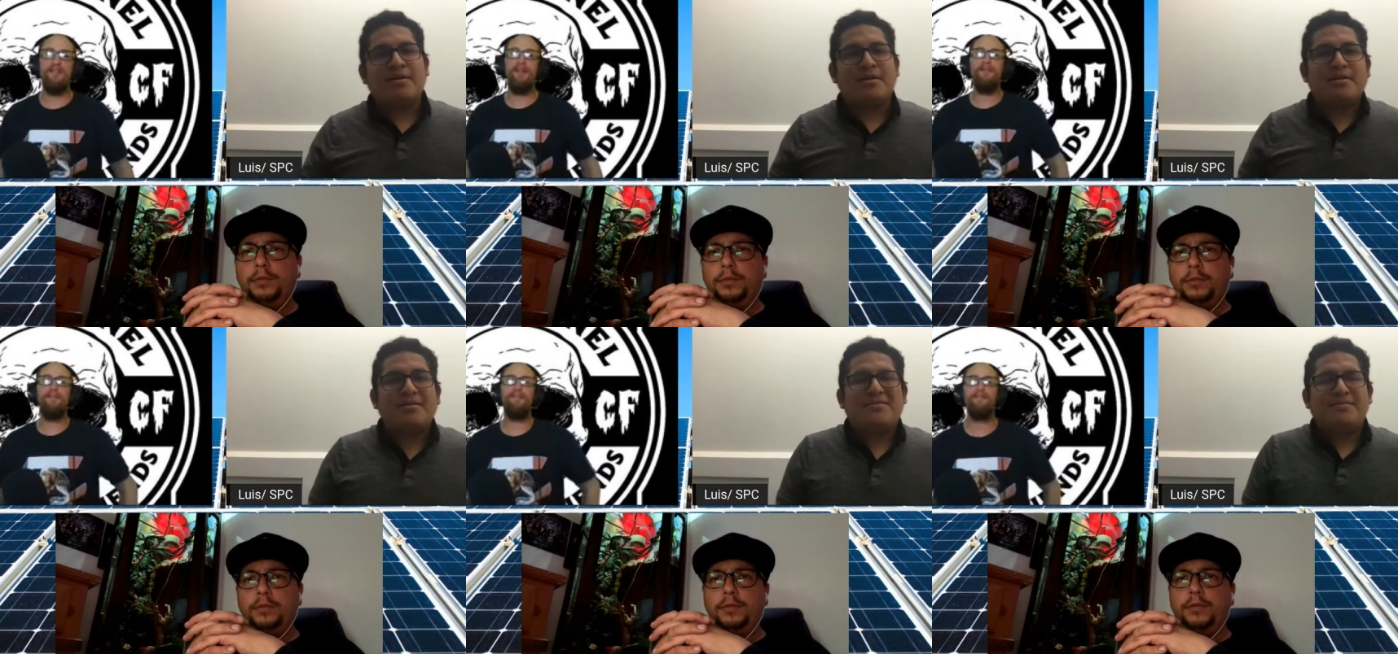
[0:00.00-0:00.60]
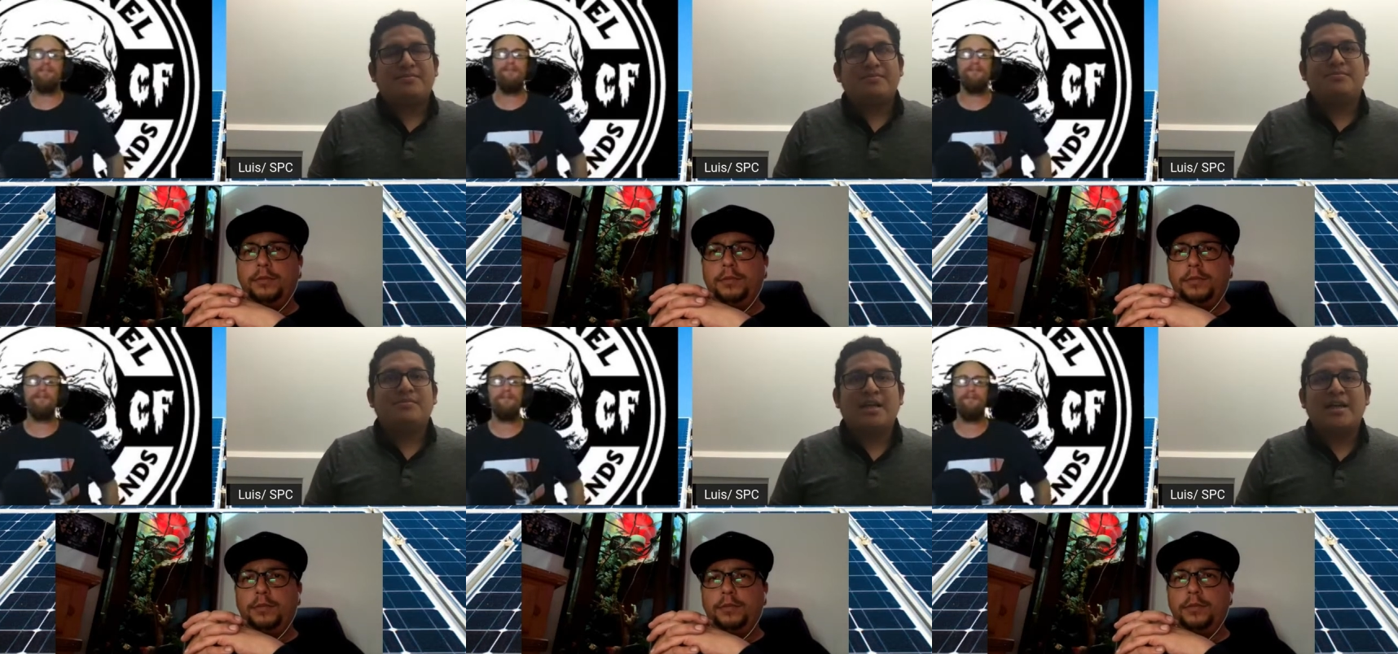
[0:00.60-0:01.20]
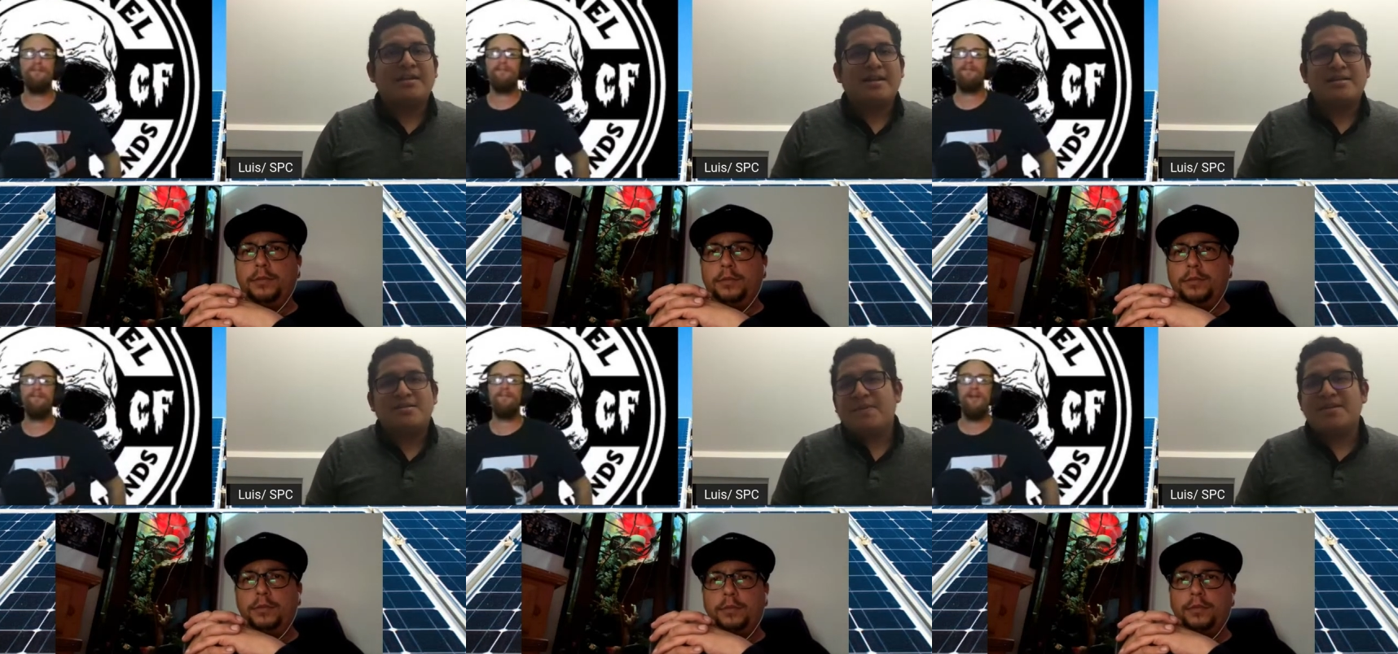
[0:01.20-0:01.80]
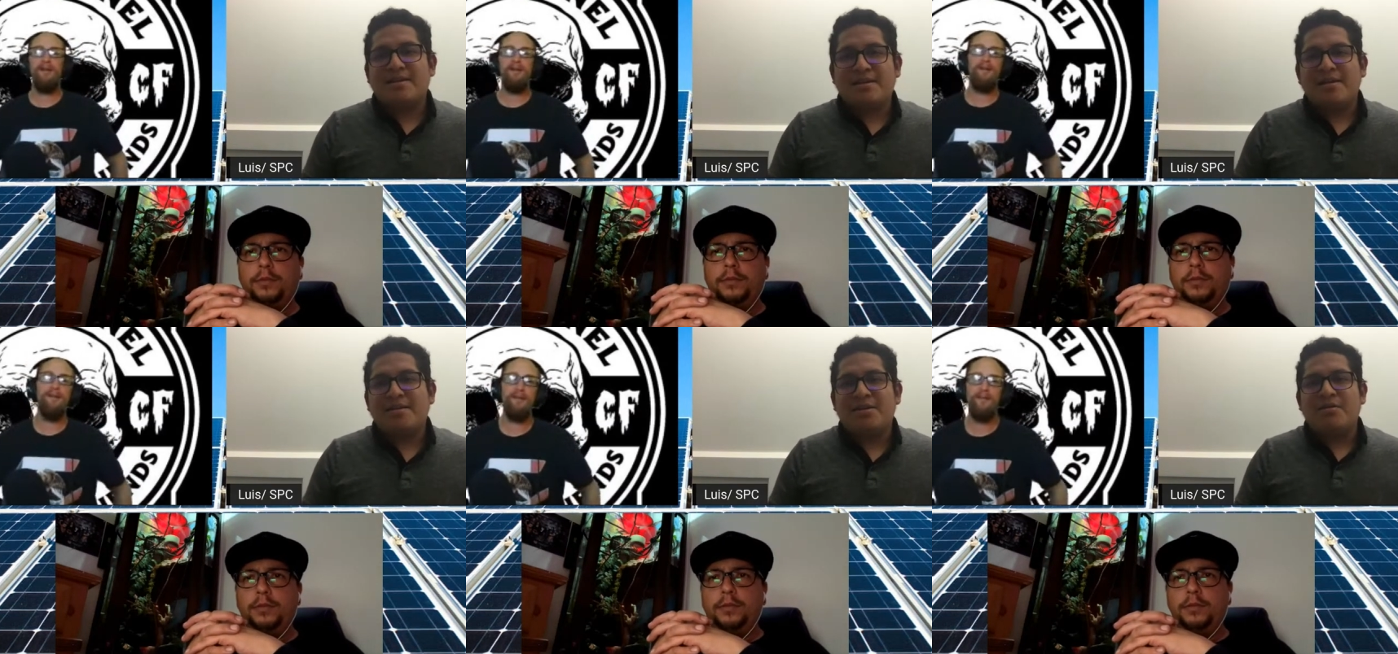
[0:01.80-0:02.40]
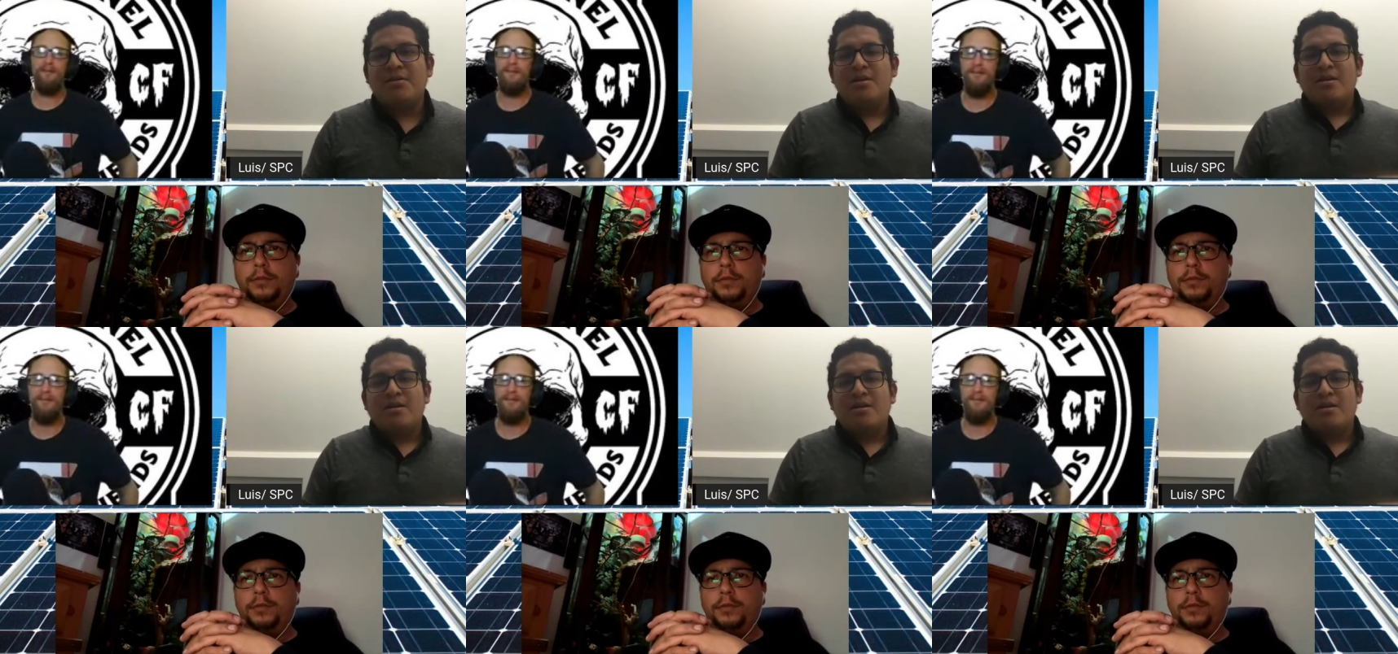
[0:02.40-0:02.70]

Speaker 1: it. That that's basically it, you know.